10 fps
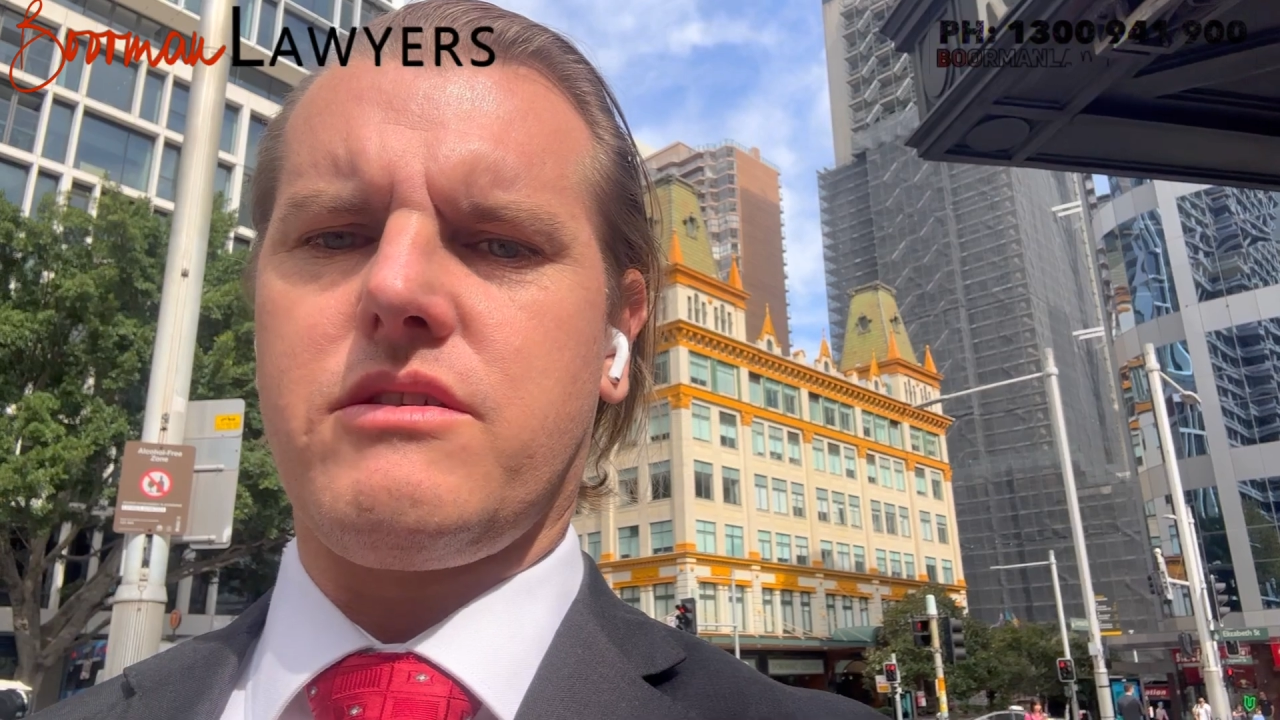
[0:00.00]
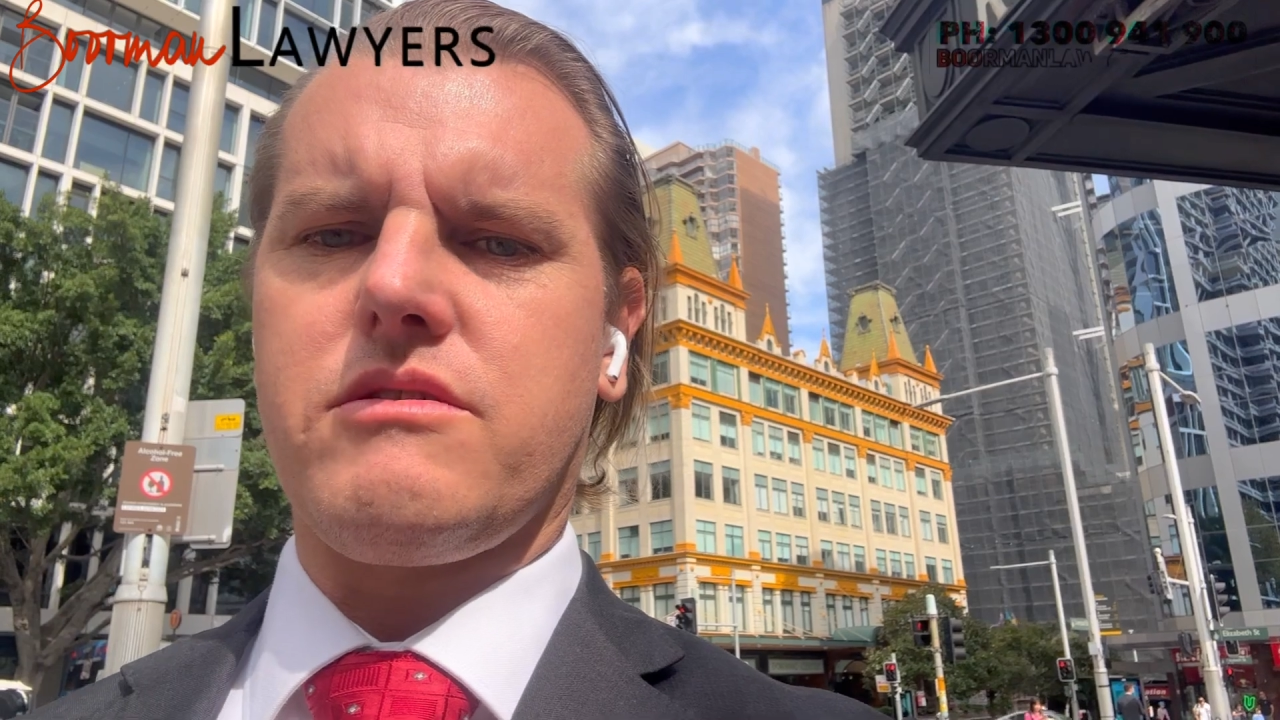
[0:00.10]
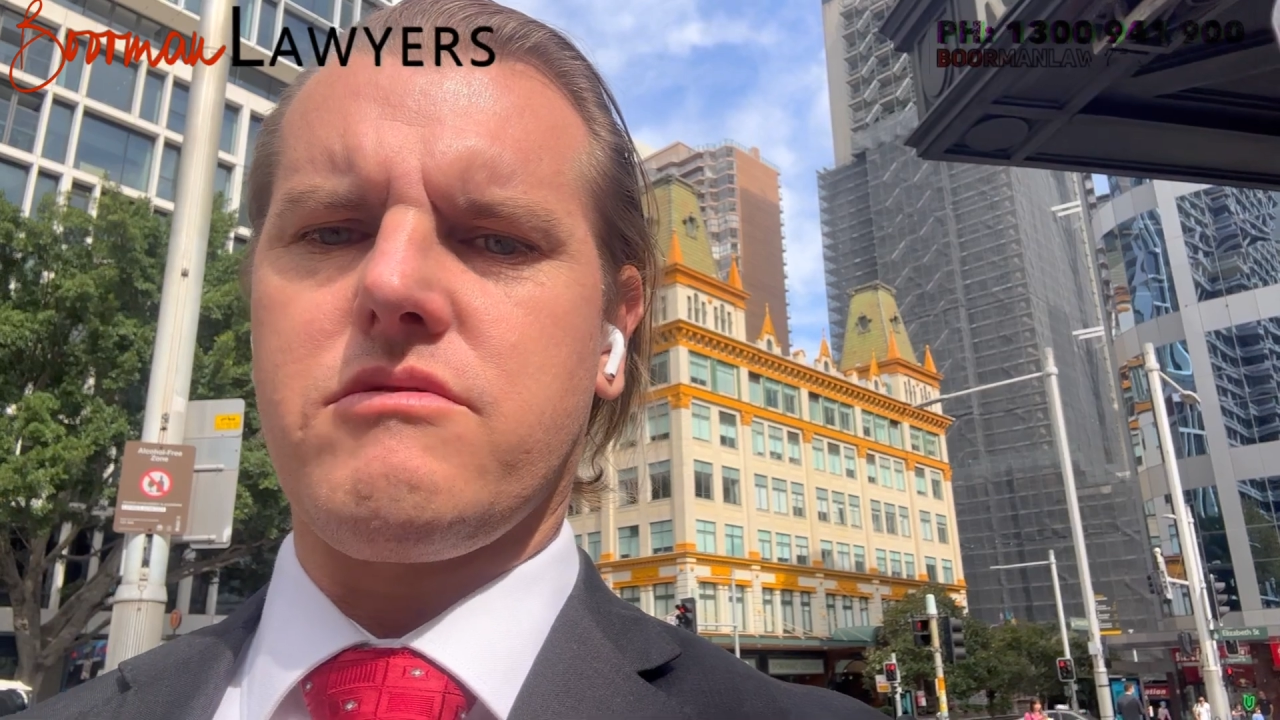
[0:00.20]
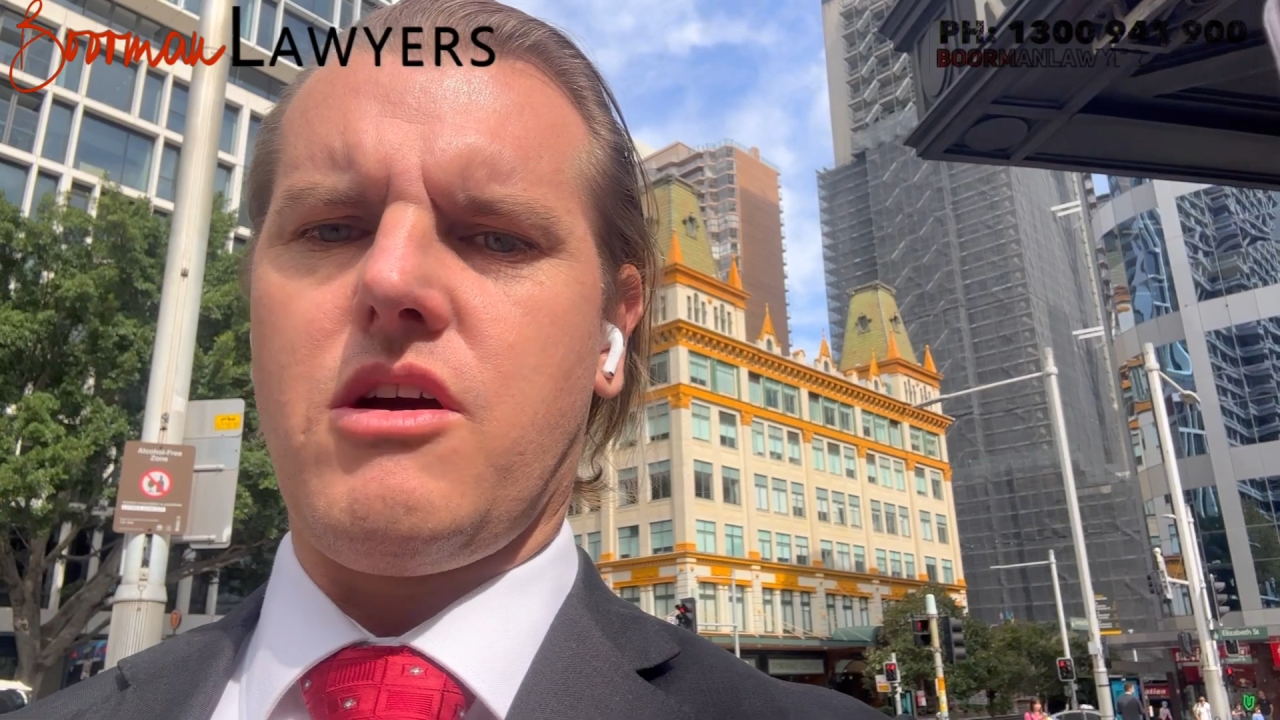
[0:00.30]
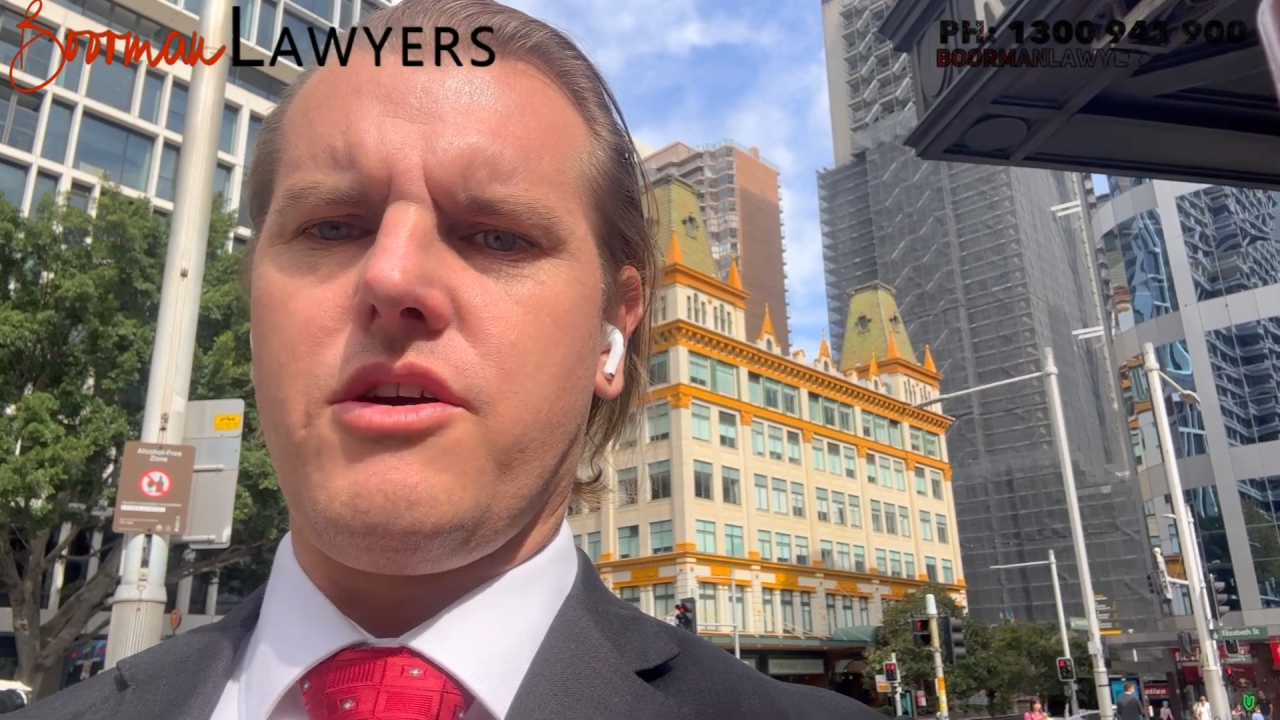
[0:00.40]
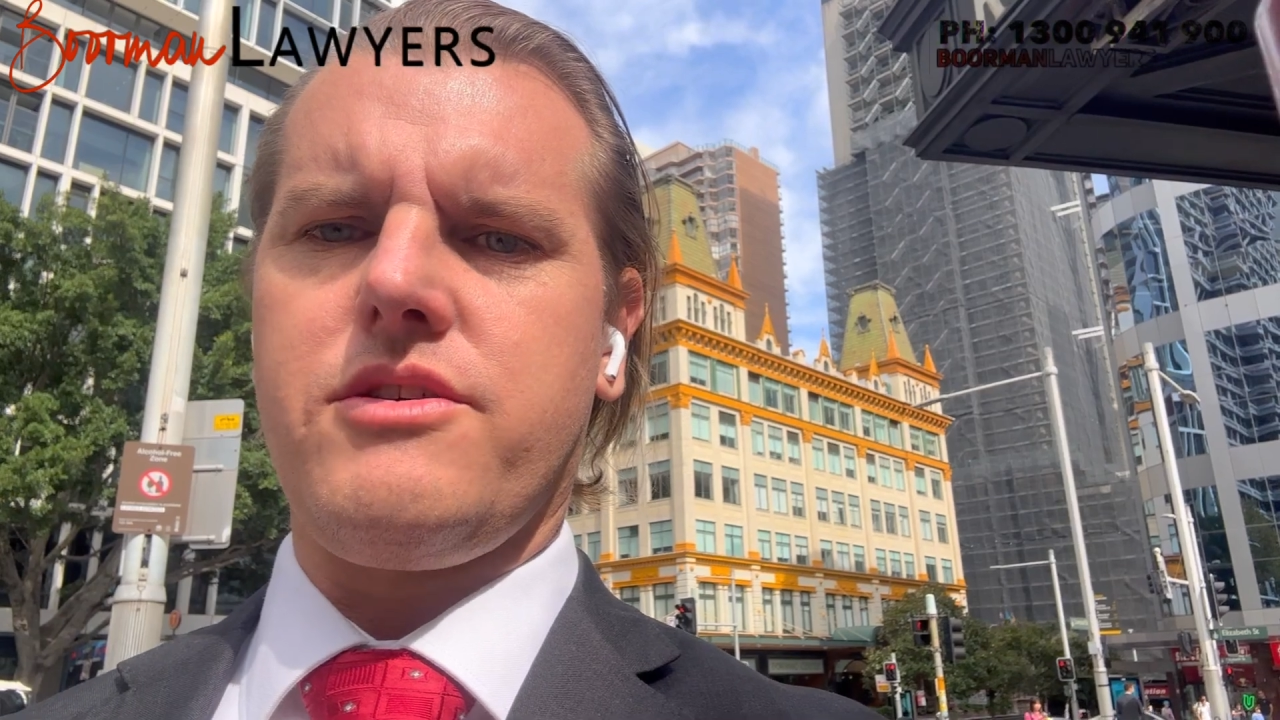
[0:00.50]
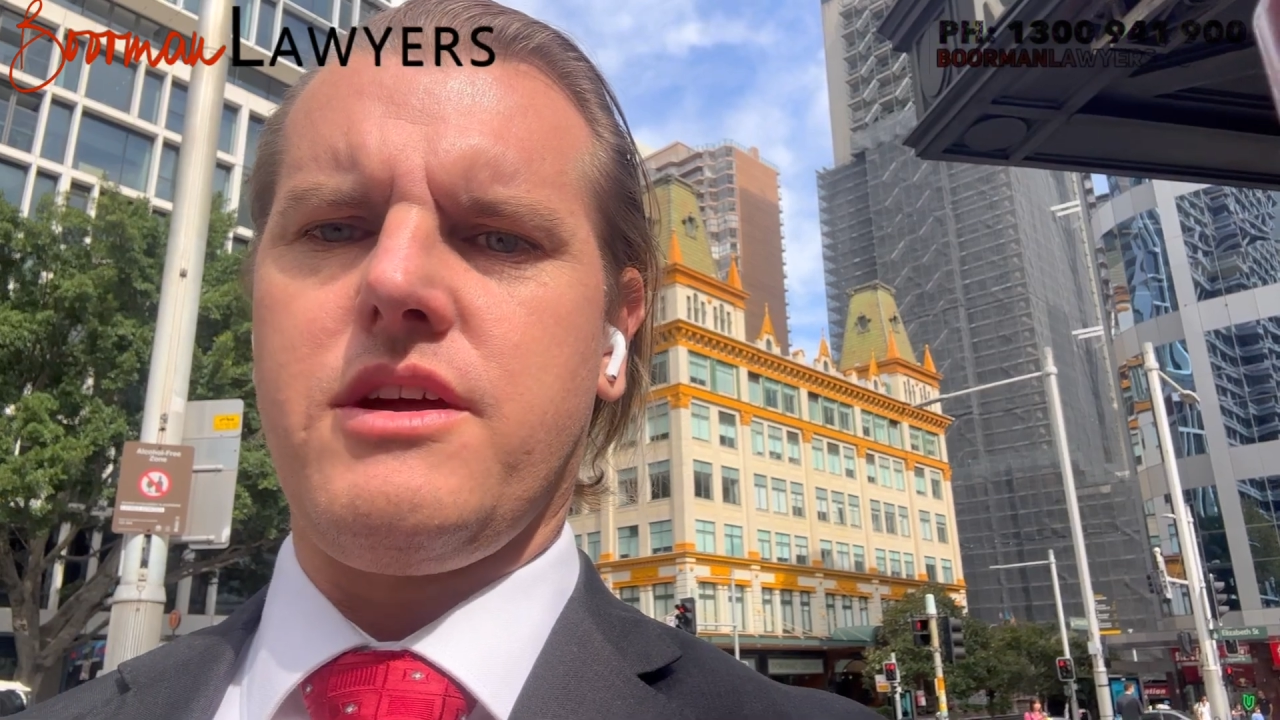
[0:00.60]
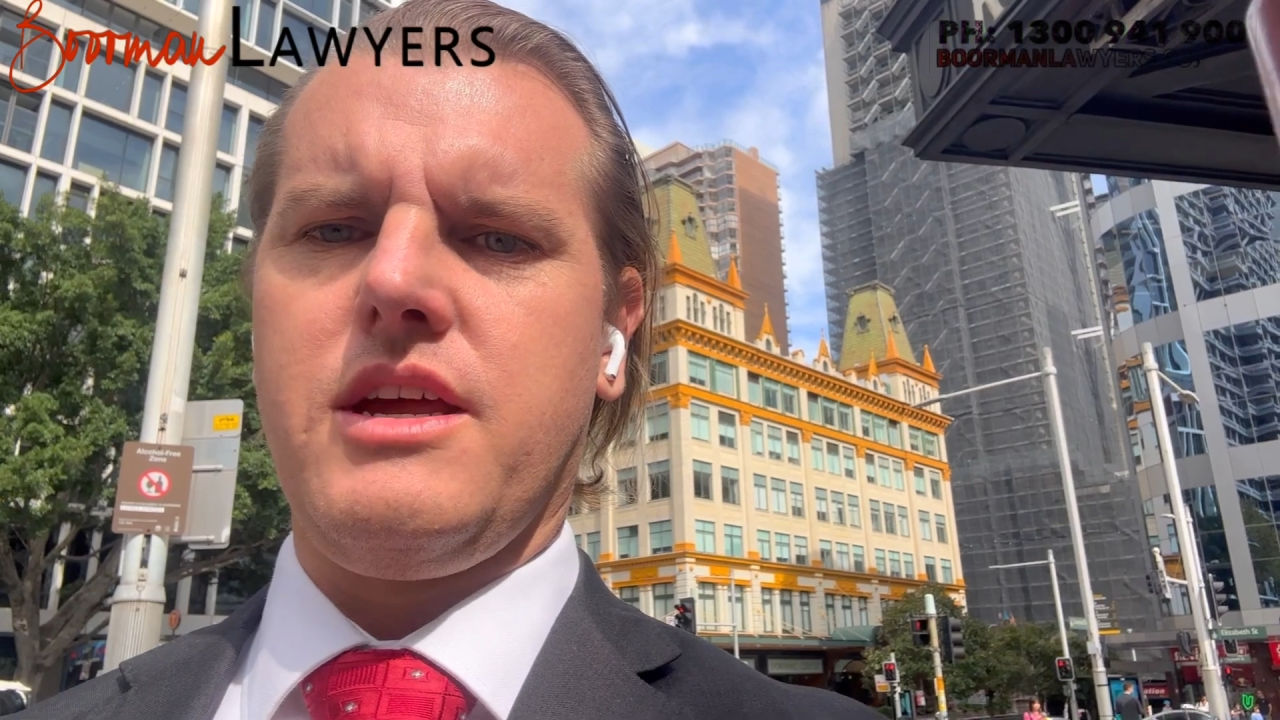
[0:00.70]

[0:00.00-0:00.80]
on the road,